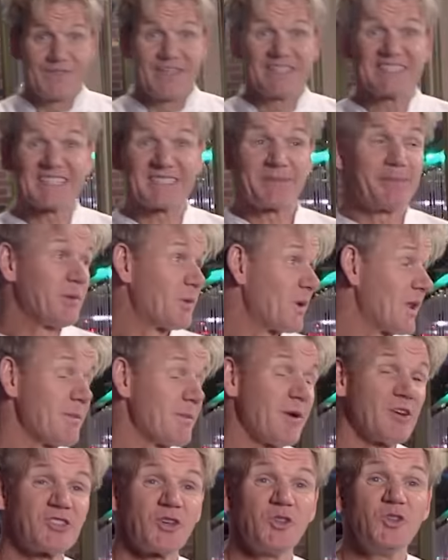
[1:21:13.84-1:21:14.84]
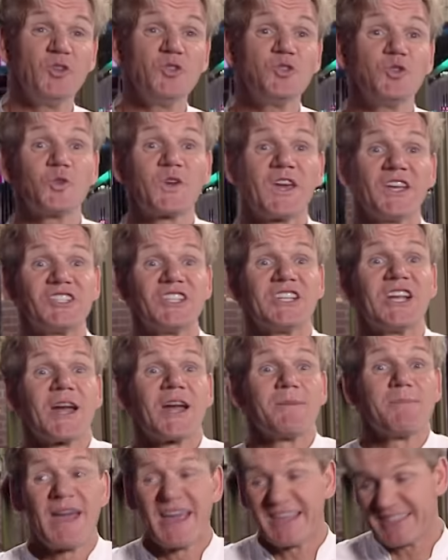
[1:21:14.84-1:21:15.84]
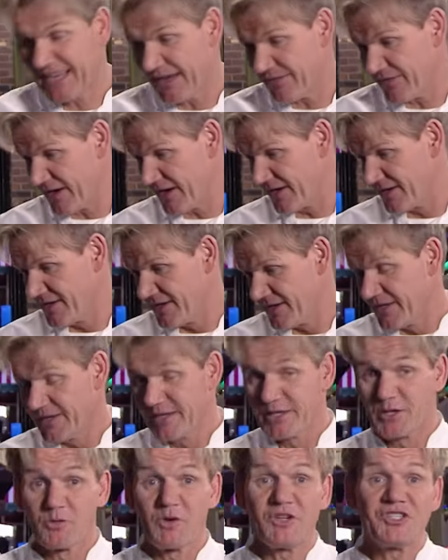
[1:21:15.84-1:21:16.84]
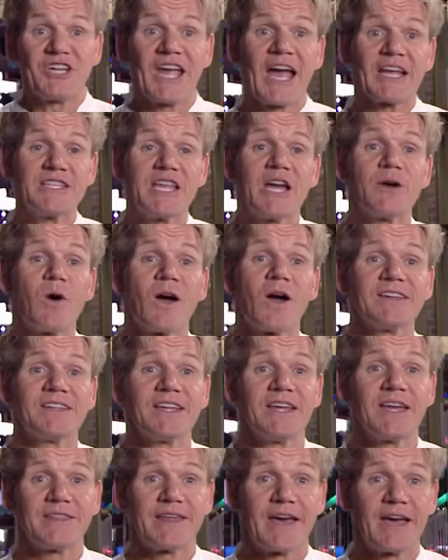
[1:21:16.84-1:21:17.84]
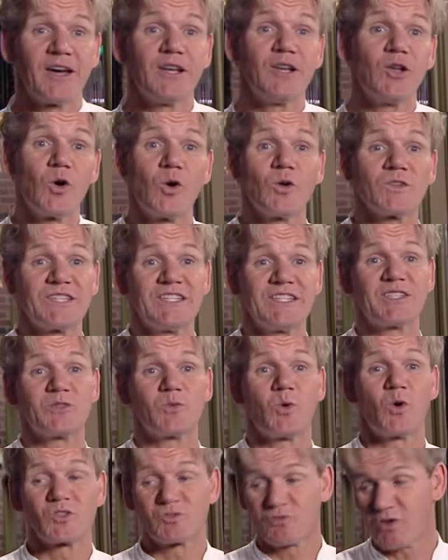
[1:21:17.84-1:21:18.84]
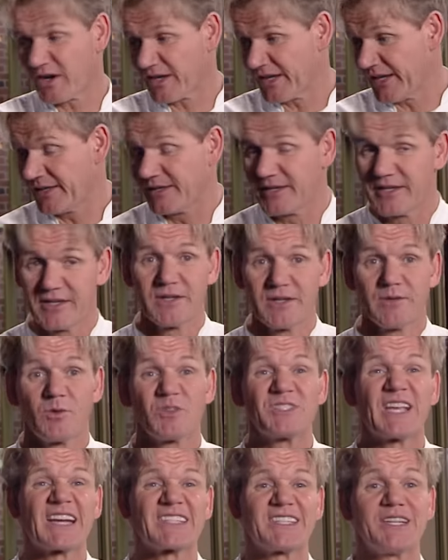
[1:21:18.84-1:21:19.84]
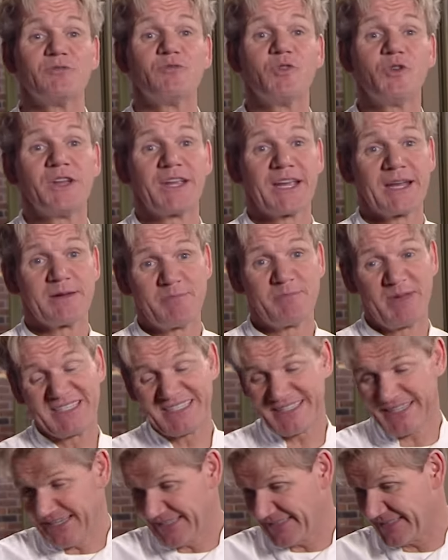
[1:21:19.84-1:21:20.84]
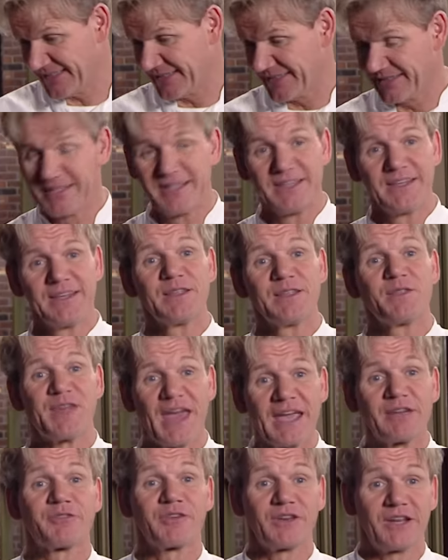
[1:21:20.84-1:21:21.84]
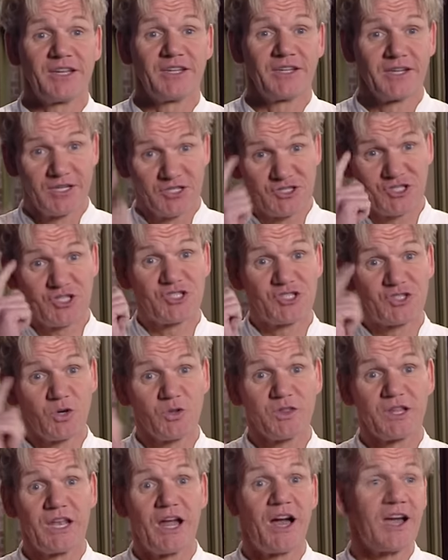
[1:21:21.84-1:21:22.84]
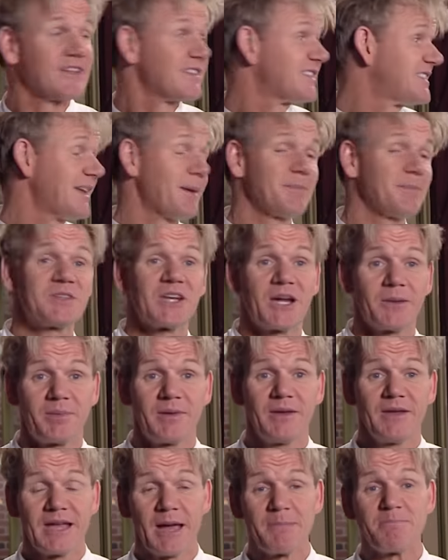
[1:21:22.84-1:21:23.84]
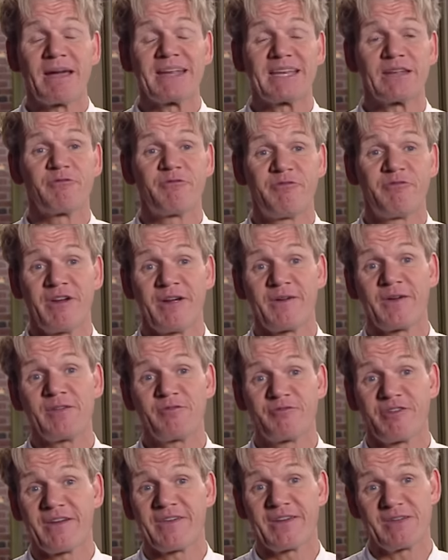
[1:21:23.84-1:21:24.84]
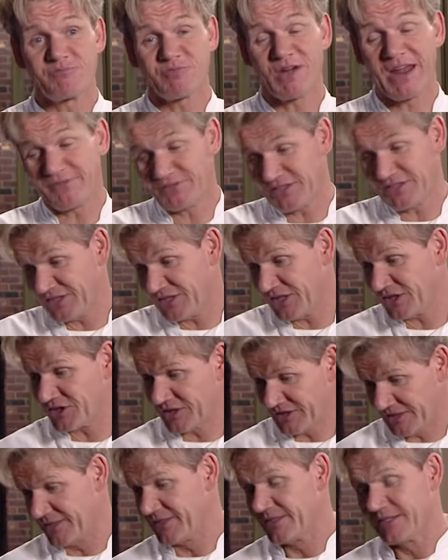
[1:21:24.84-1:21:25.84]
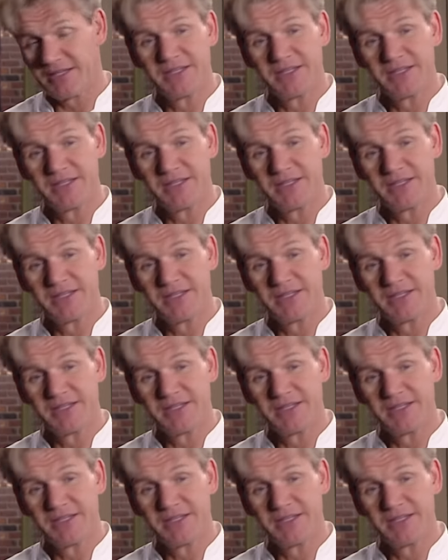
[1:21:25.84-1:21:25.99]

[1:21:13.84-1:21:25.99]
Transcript: This has to be one of the most unusual kitchen nightmares ever. Rishi had no idea that her loyalty towards Rocky was actually ruining her business. Thankfully, she saw the light, stepped up, and made a very, very brave decision.